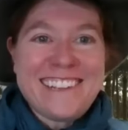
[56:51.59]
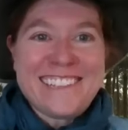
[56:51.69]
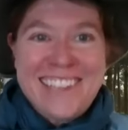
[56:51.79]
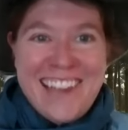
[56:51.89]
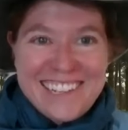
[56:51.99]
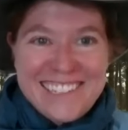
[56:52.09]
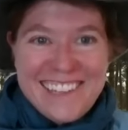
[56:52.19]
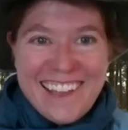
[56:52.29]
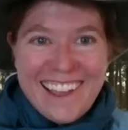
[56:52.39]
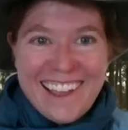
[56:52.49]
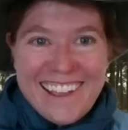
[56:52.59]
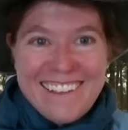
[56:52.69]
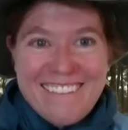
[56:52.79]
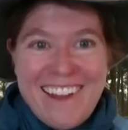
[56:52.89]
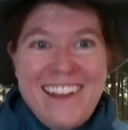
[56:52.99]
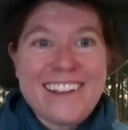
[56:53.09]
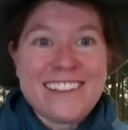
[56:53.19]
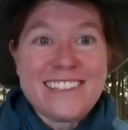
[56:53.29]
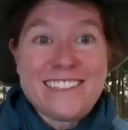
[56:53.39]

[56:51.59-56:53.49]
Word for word: It's the next thing, right? Because mm.